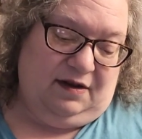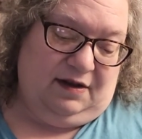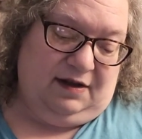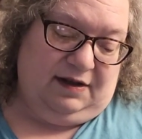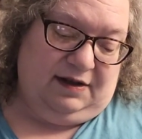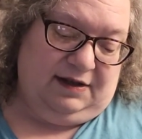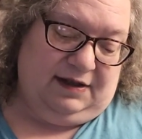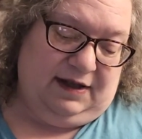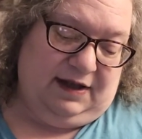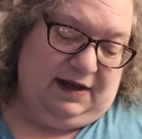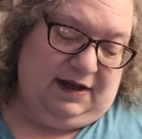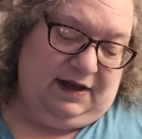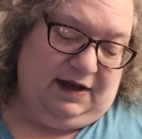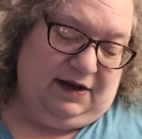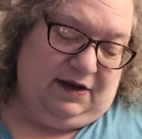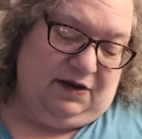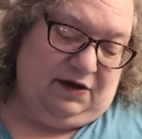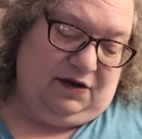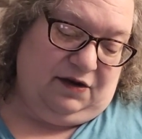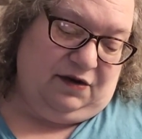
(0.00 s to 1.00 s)
Let's see
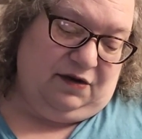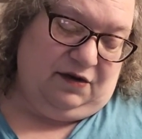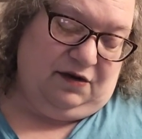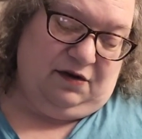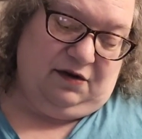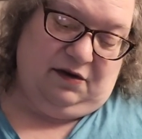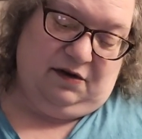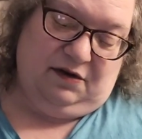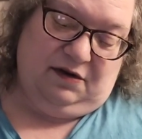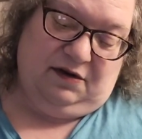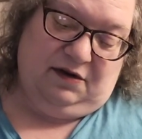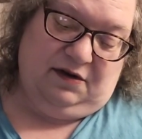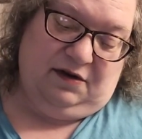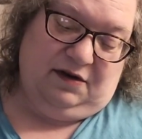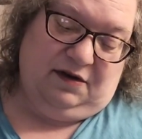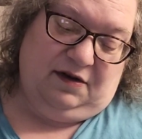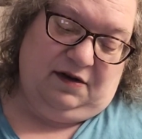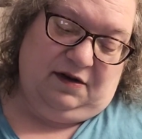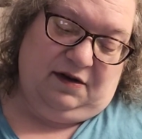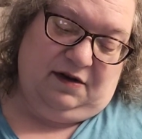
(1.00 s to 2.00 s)
here.
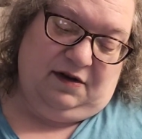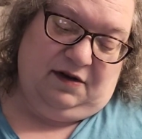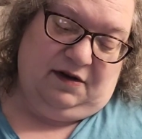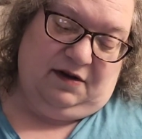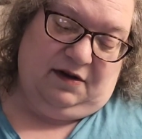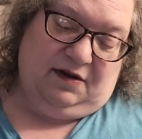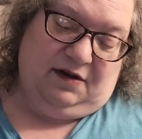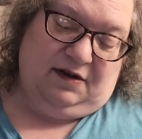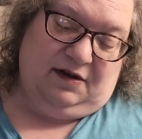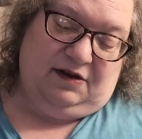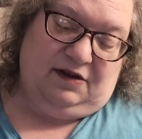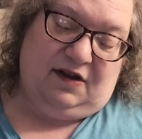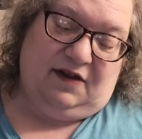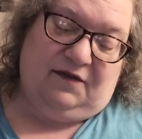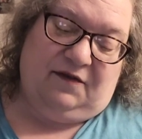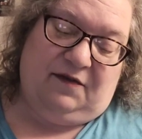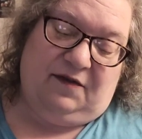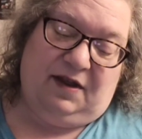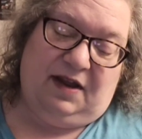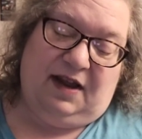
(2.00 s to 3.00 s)

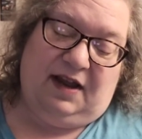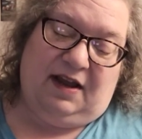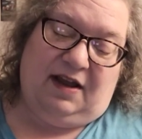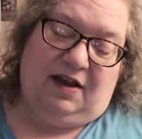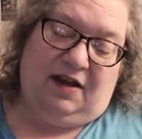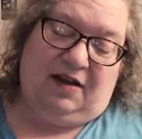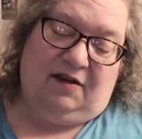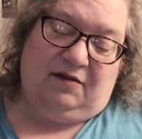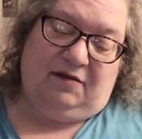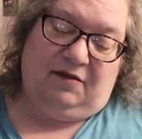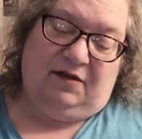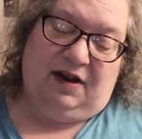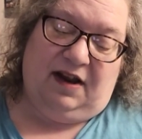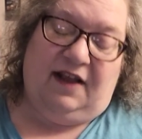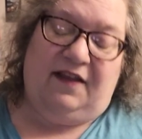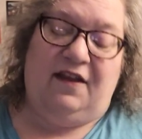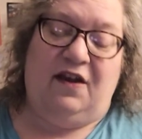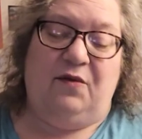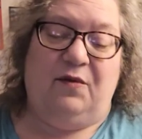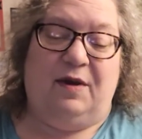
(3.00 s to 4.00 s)
So, uh,
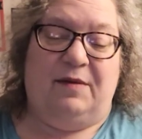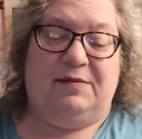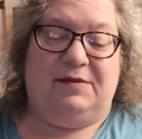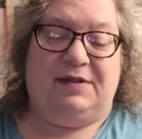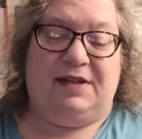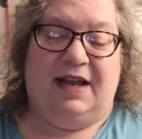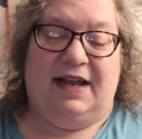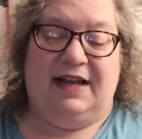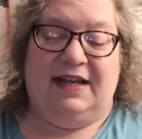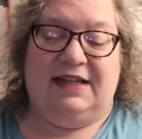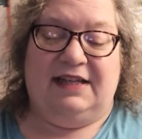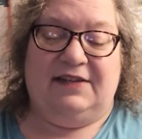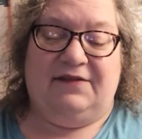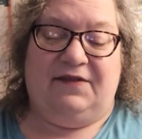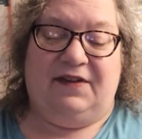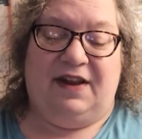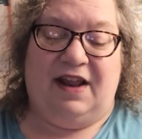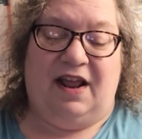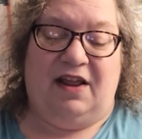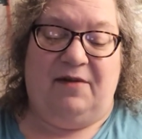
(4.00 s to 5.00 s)
and their website is
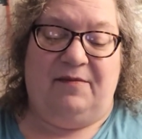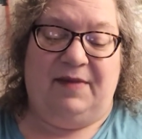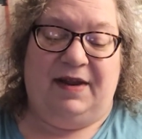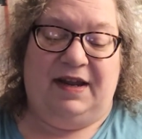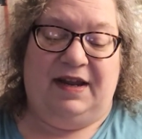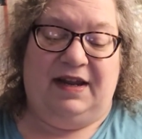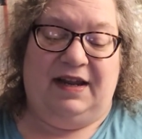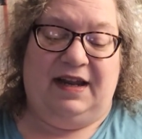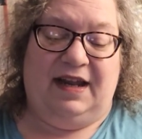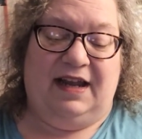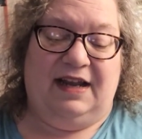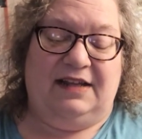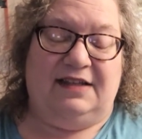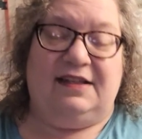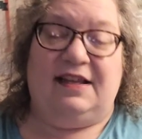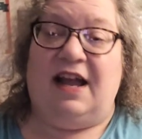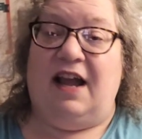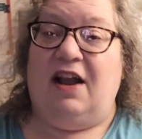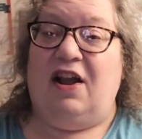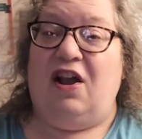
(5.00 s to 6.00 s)

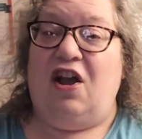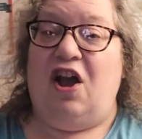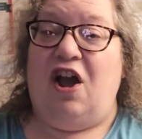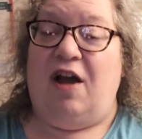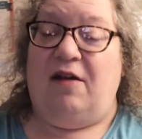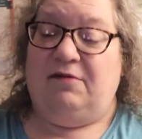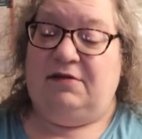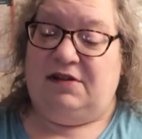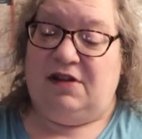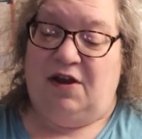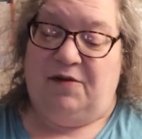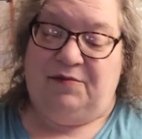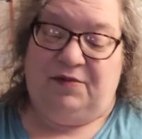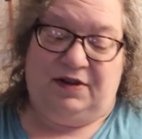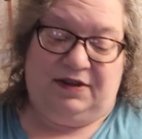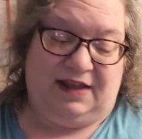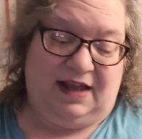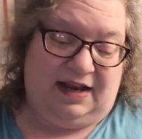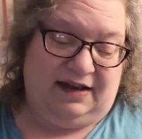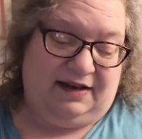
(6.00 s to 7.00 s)
vanillabeankings.com. So I'll
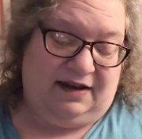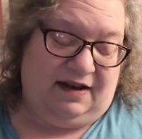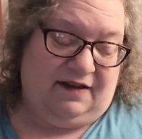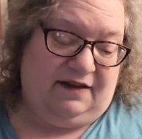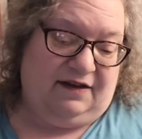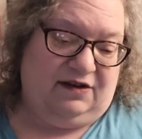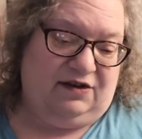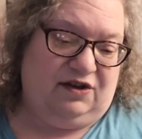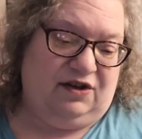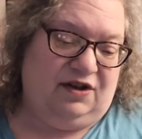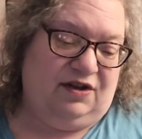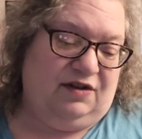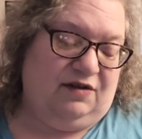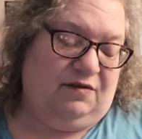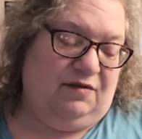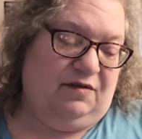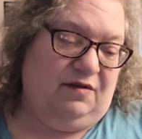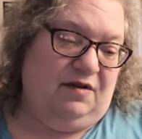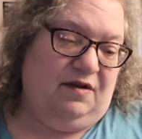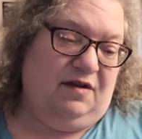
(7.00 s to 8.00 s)
put that down there too.
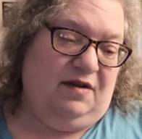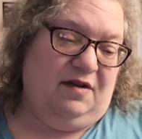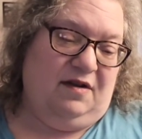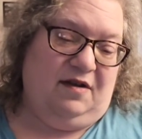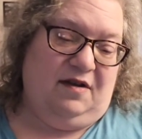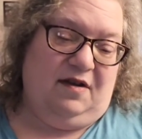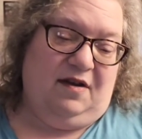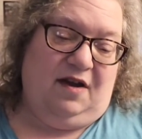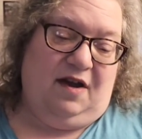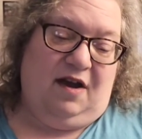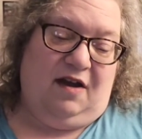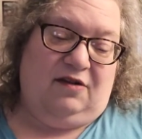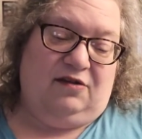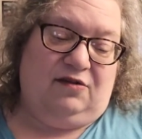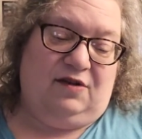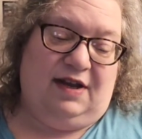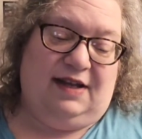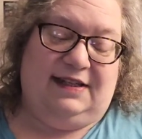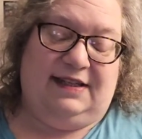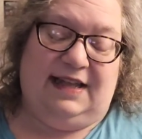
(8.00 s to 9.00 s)
I was
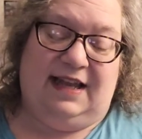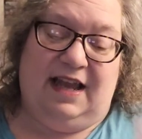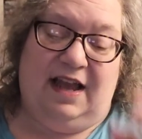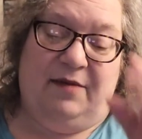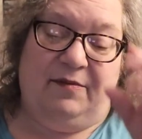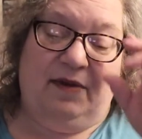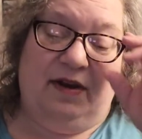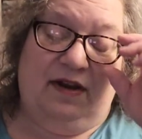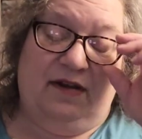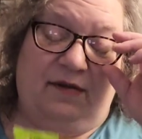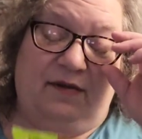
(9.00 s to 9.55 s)
trying to see how many